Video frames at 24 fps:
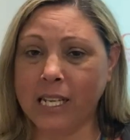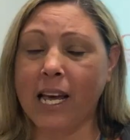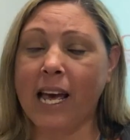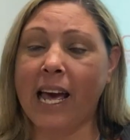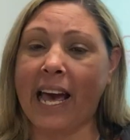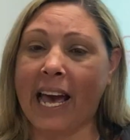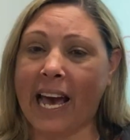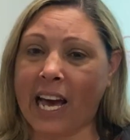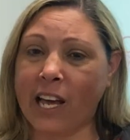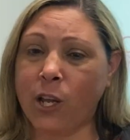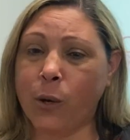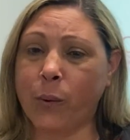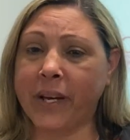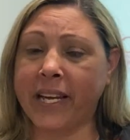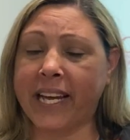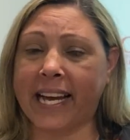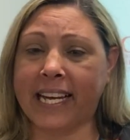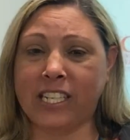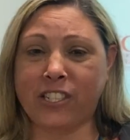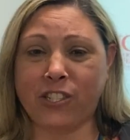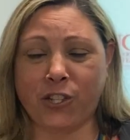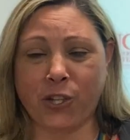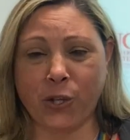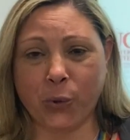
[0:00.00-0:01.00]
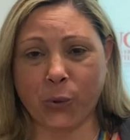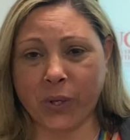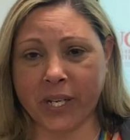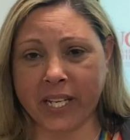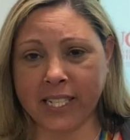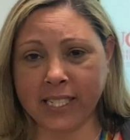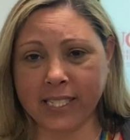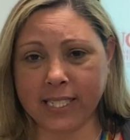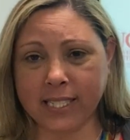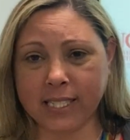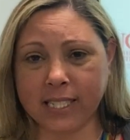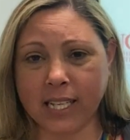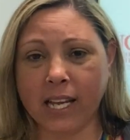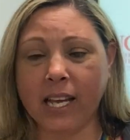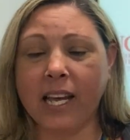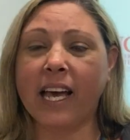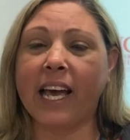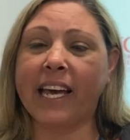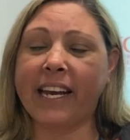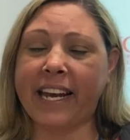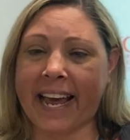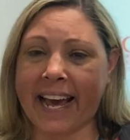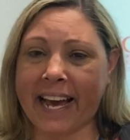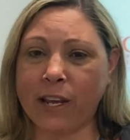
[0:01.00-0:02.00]
how you engage the audience,
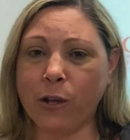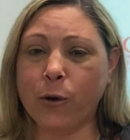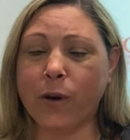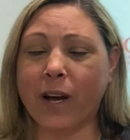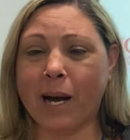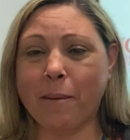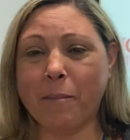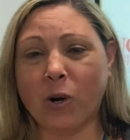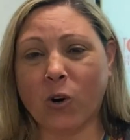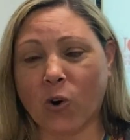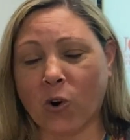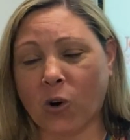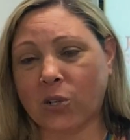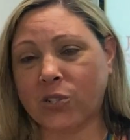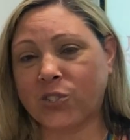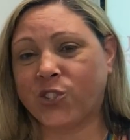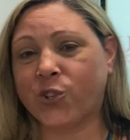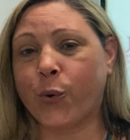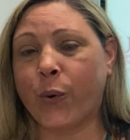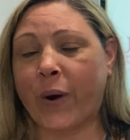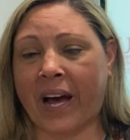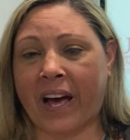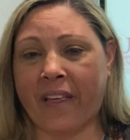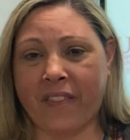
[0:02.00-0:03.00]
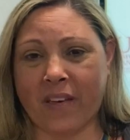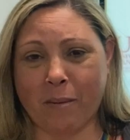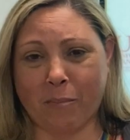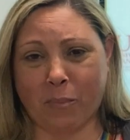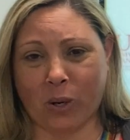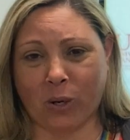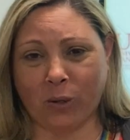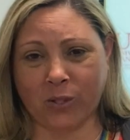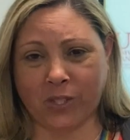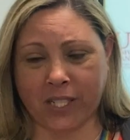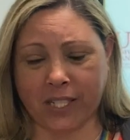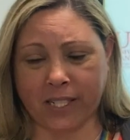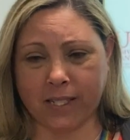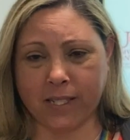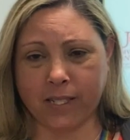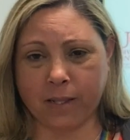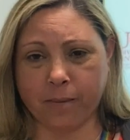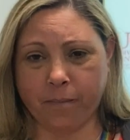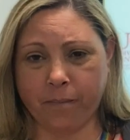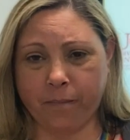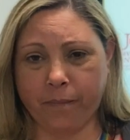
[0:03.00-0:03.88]
and how you come across throughout that process.